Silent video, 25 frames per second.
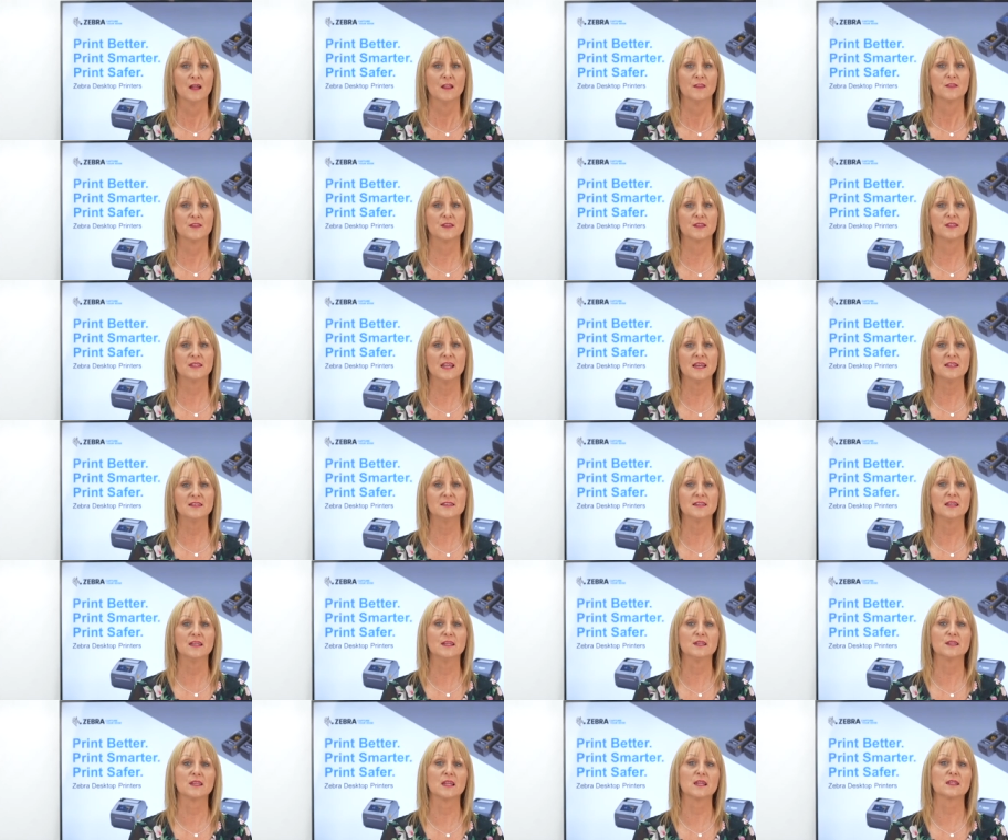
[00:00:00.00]
The
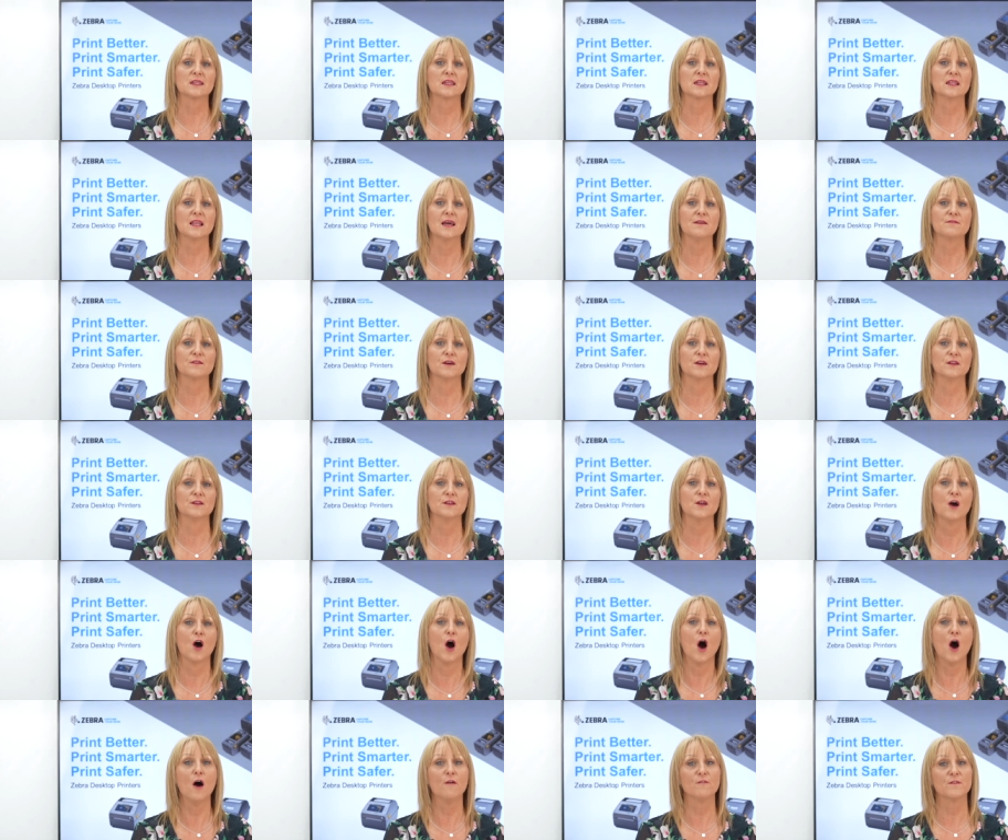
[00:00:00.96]
ZD611
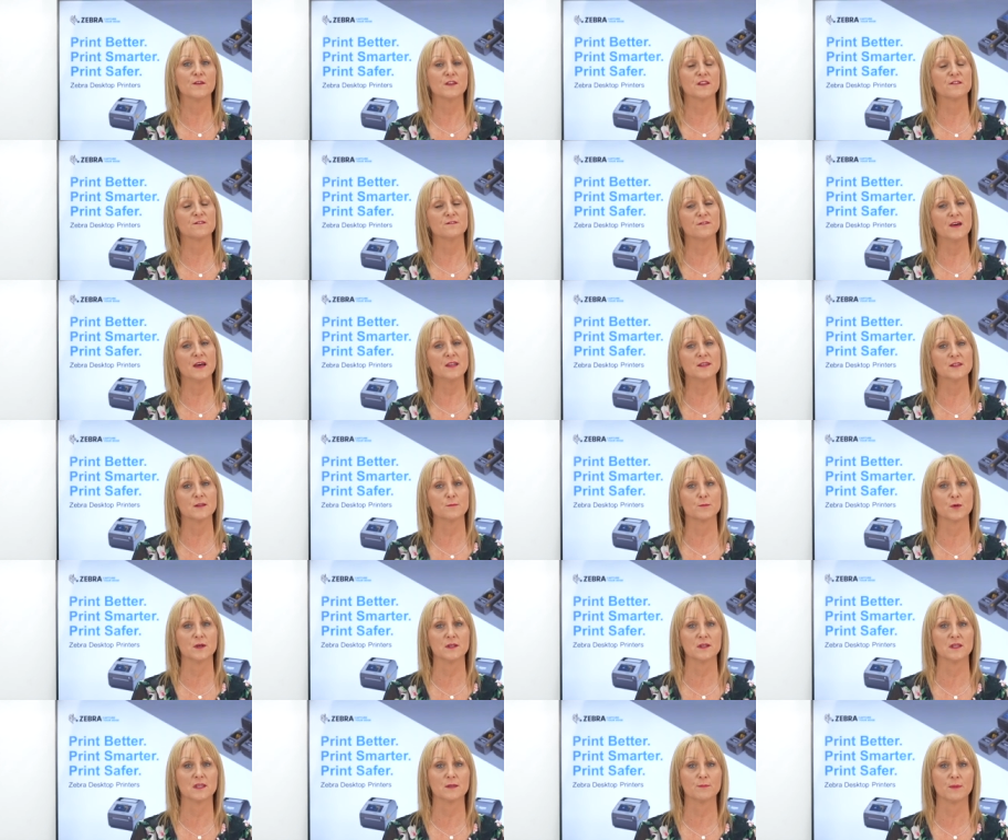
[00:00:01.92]
offers faster
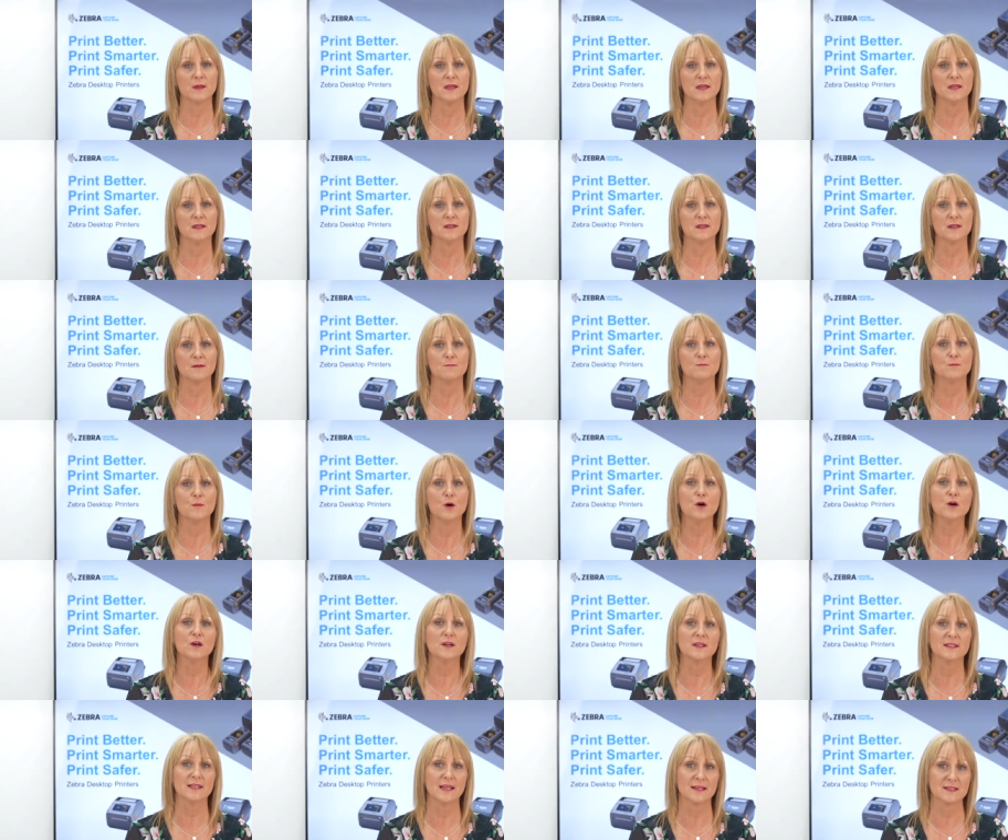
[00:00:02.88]
print speeds,
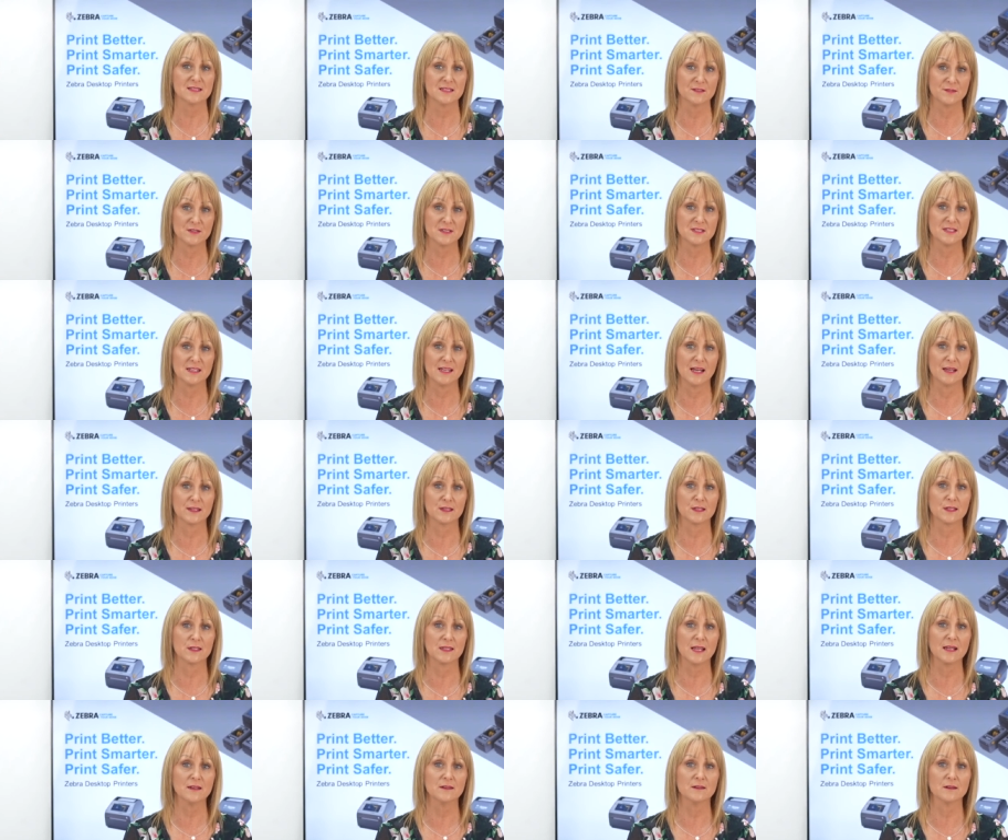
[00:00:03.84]
more connectivity as
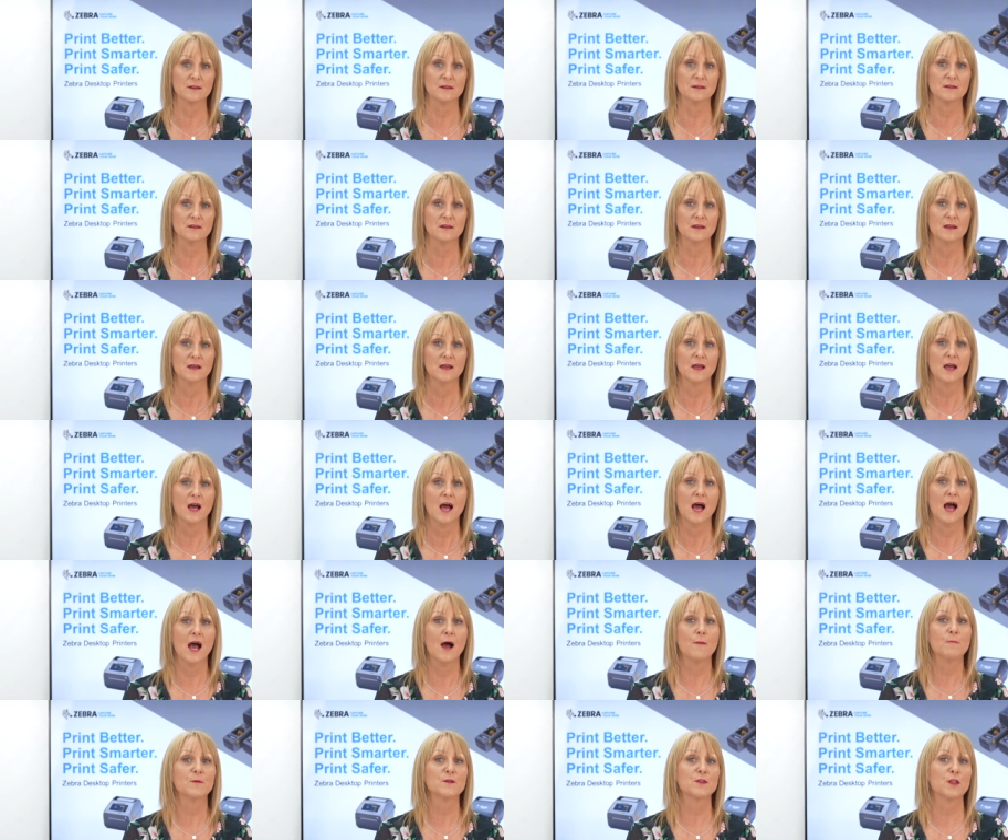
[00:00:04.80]
standard,
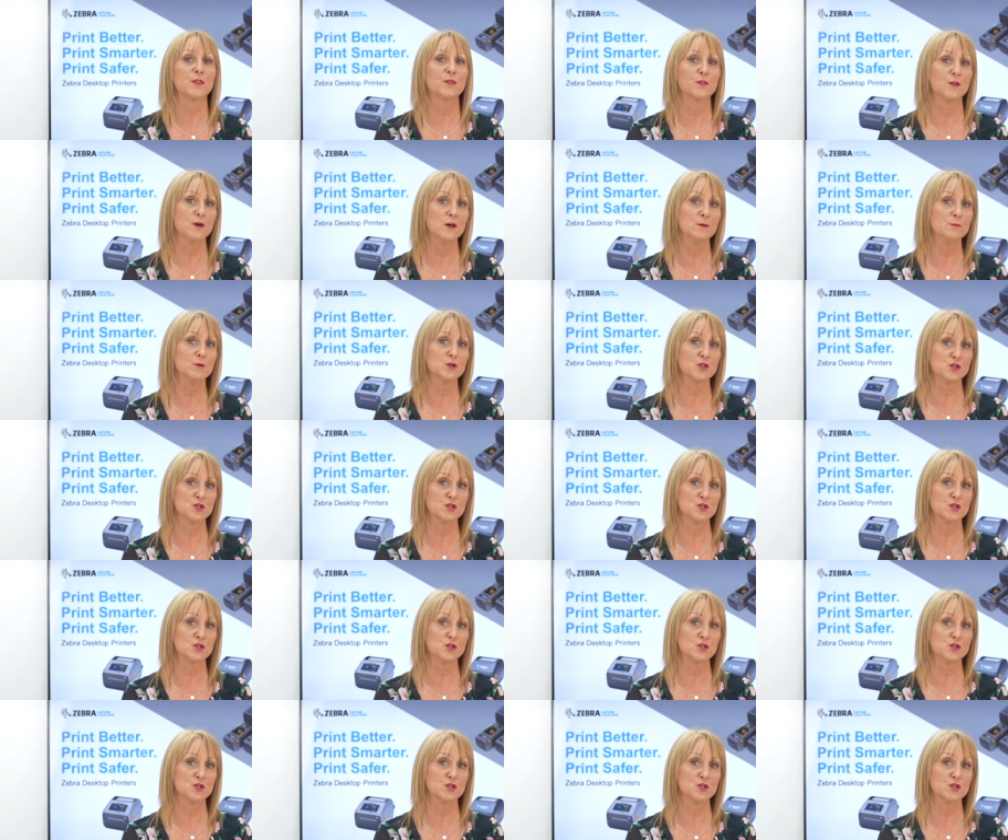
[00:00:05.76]
and with a thermal